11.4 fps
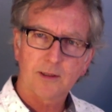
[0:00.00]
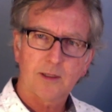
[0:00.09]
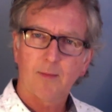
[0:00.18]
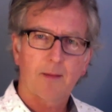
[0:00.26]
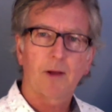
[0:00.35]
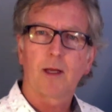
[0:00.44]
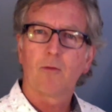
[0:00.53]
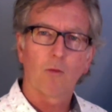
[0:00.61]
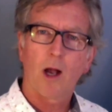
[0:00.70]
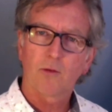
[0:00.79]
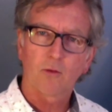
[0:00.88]
It's not about being
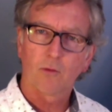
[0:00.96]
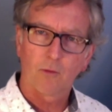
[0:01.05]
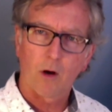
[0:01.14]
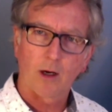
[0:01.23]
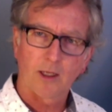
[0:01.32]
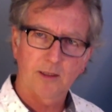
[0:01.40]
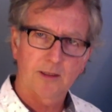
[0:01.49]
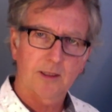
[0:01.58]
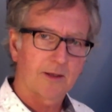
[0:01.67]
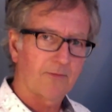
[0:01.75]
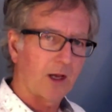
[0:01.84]
right or wrong. It's
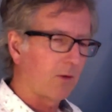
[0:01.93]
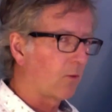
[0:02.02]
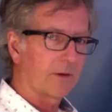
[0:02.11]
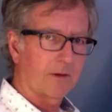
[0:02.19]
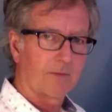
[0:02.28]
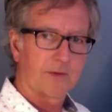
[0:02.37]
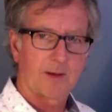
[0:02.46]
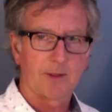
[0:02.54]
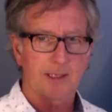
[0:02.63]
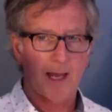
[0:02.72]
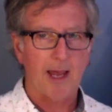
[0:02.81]
just if I want
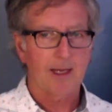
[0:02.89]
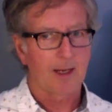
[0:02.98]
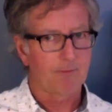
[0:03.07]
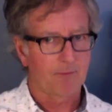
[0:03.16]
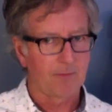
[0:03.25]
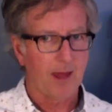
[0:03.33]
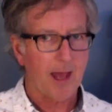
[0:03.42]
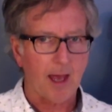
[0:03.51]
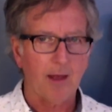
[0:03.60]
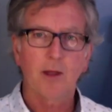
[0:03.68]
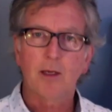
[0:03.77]
someone's hand up
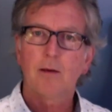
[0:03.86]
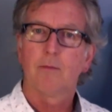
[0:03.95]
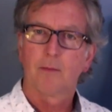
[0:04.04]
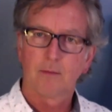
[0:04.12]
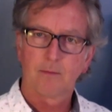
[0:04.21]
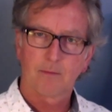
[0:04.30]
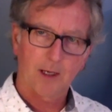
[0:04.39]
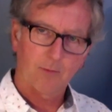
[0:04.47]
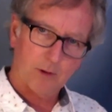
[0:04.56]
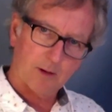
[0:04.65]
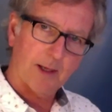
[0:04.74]
there, then I
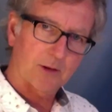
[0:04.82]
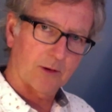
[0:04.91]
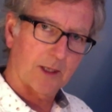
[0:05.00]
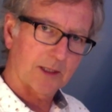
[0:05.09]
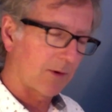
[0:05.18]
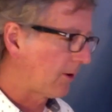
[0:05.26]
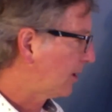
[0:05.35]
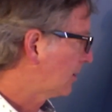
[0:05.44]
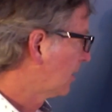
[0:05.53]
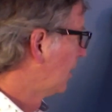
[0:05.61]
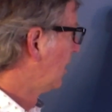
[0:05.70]
want to make sure that's where it
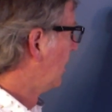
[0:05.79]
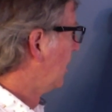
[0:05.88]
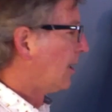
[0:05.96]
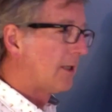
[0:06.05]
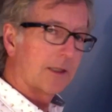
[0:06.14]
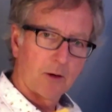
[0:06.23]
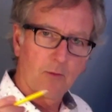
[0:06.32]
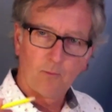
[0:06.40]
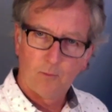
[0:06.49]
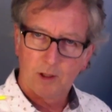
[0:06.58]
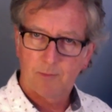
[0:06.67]
is.
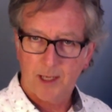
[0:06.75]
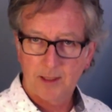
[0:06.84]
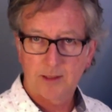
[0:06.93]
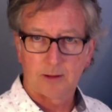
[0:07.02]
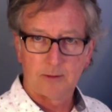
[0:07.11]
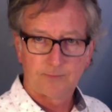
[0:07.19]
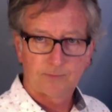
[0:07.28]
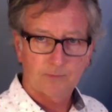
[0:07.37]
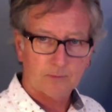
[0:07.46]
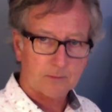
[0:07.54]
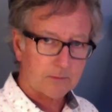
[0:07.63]
So with a pencil,
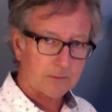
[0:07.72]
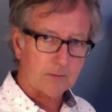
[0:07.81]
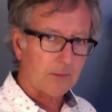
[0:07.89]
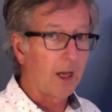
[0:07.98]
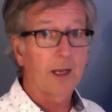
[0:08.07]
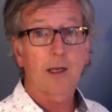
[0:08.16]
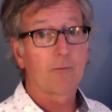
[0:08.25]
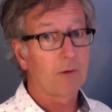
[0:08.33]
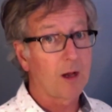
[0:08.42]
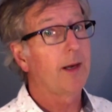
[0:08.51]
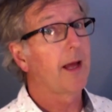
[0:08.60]
I can
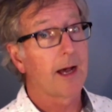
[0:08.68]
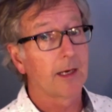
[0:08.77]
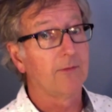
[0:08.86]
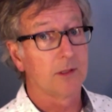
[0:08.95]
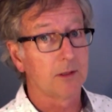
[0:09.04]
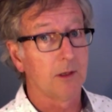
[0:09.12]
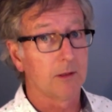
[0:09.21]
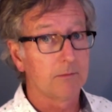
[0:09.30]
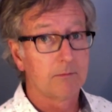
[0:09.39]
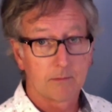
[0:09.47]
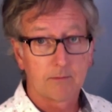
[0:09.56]
rub it out if it's not,
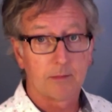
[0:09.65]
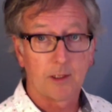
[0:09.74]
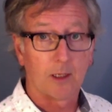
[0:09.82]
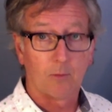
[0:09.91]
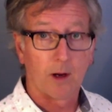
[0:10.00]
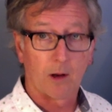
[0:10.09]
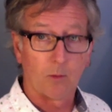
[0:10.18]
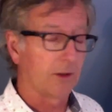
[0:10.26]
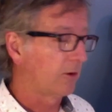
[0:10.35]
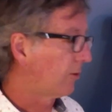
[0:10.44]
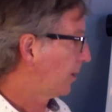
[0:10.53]
where I
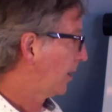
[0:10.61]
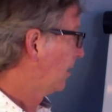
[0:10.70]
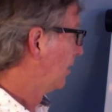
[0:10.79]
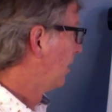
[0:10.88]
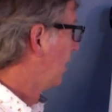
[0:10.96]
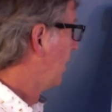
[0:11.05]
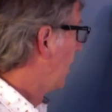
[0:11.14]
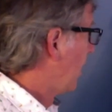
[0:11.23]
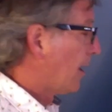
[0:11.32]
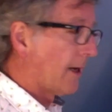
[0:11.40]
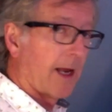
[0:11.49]
want it to be.
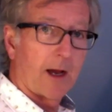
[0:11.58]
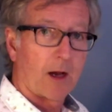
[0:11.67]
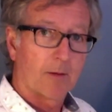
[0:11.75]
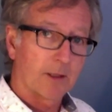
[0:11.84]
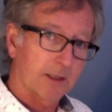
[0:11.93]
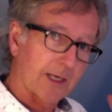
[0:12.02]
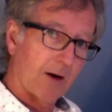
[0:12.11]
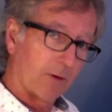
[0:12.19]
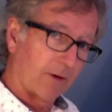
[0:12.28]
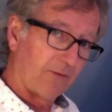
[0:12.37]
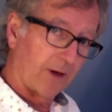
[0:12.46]
Now, I'm going to start
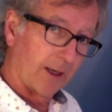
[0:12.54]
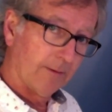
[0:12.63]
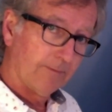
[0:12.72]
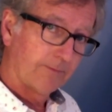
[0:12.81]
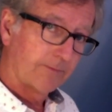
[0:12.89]
with a figure.